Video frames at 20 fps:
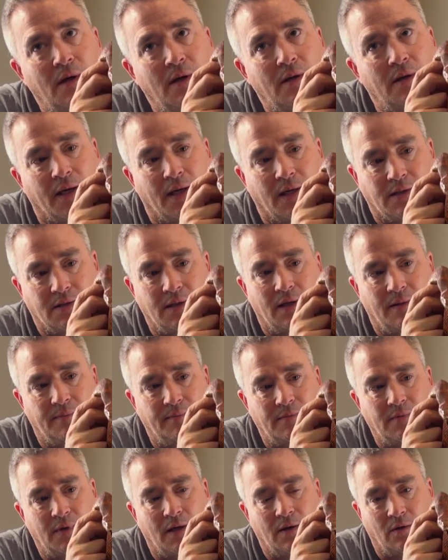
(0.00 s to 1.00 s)
like I said,
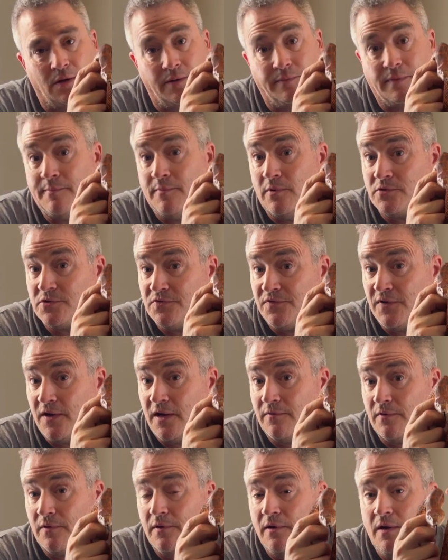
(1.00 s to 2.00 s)
not only my most
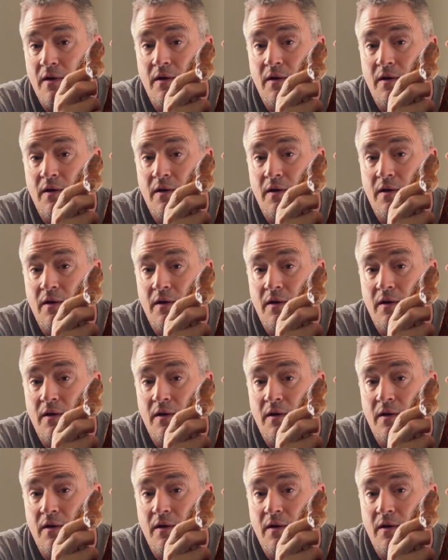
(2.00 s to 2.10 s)
favorite